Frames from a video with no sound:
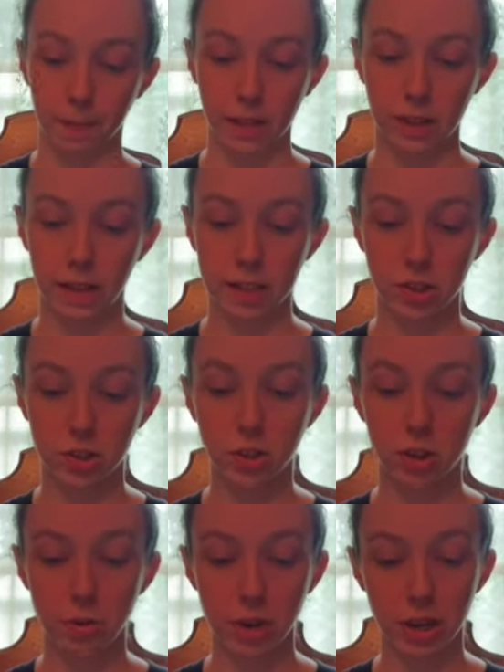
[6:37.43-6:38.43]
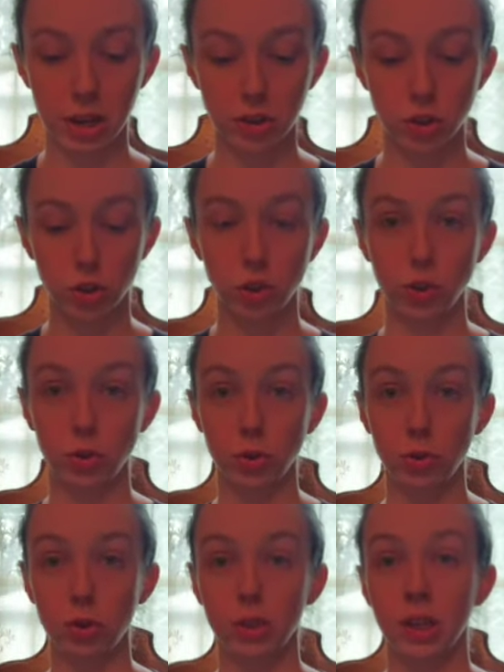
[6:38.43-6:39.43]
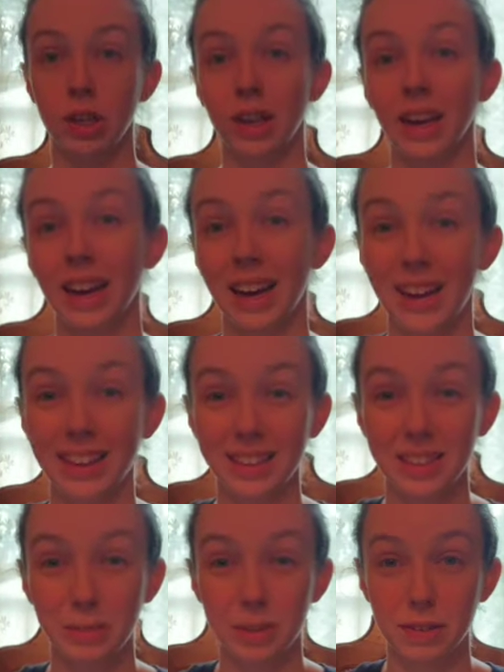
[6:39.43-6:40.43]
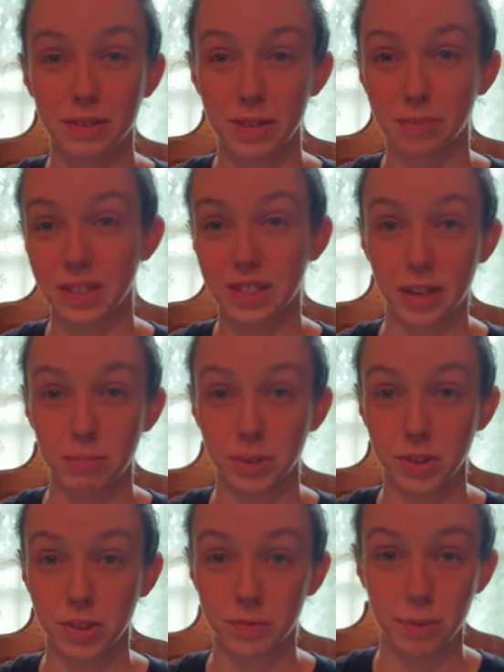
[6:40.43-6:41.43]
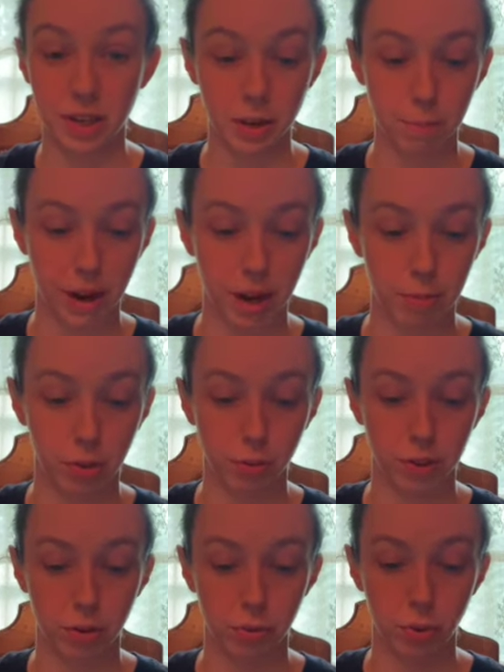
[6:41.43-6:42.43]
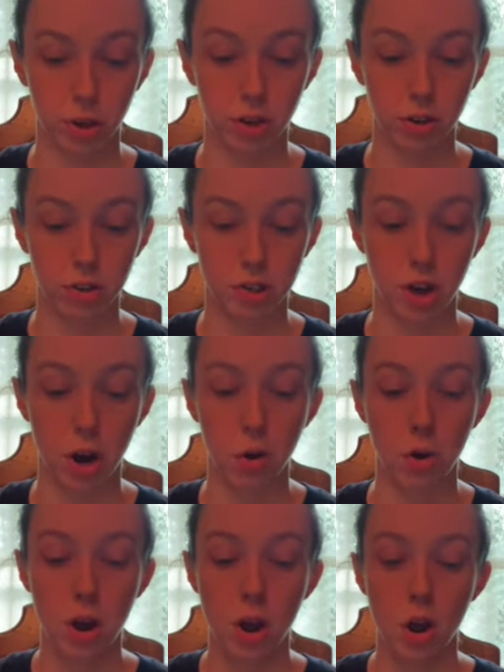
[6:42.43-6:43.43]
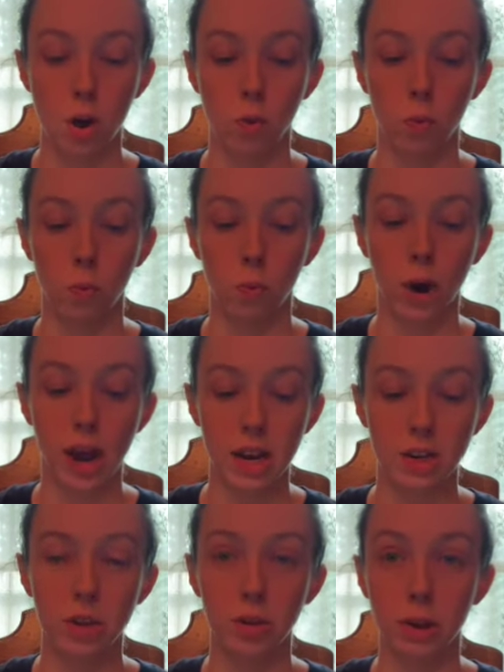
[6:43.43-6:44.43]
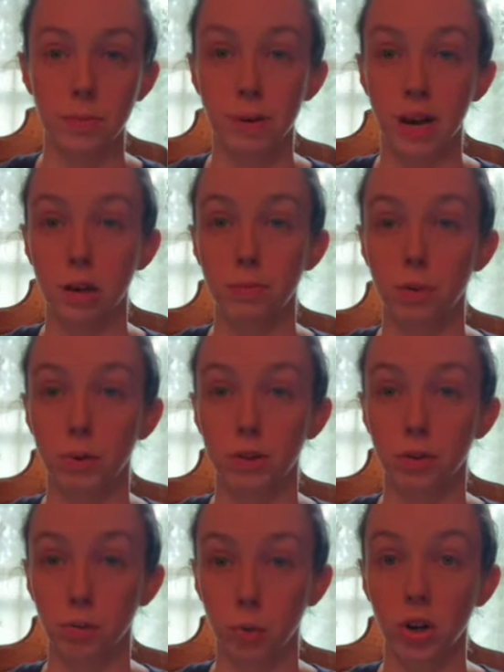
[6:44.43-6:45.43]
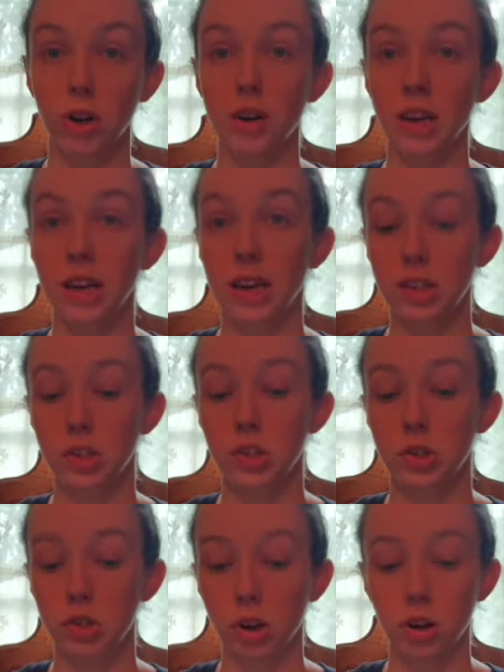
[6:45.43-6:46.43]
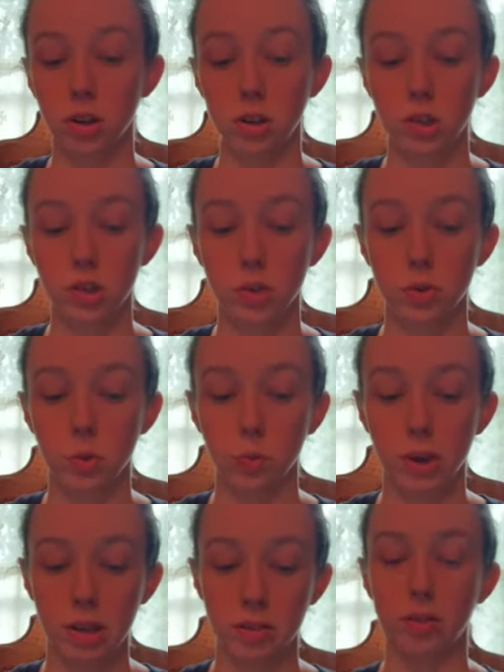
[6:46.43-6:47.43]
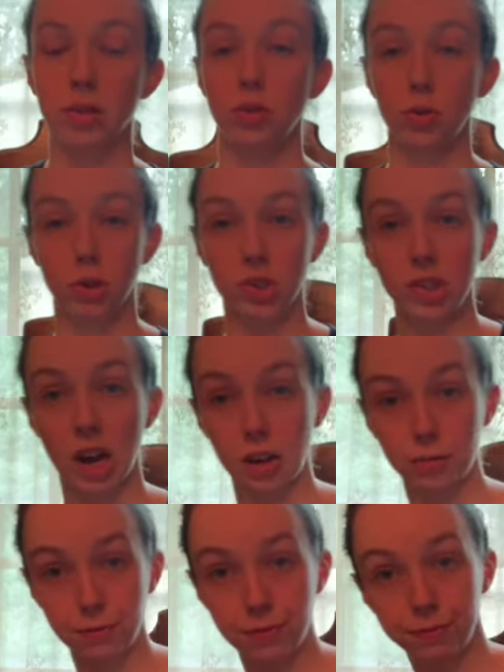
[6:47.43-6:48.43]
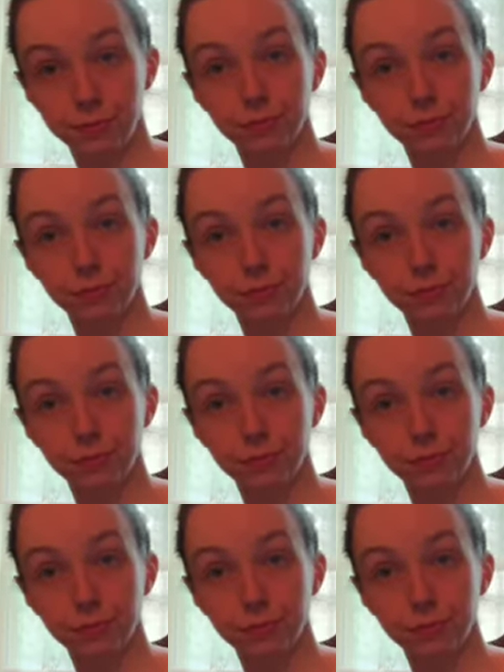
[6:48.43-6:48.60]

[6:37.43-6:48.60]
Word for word: let's go into a little bit of some examples of being impeccable with your word. So when you're impeccable with your word, it starts with yourself.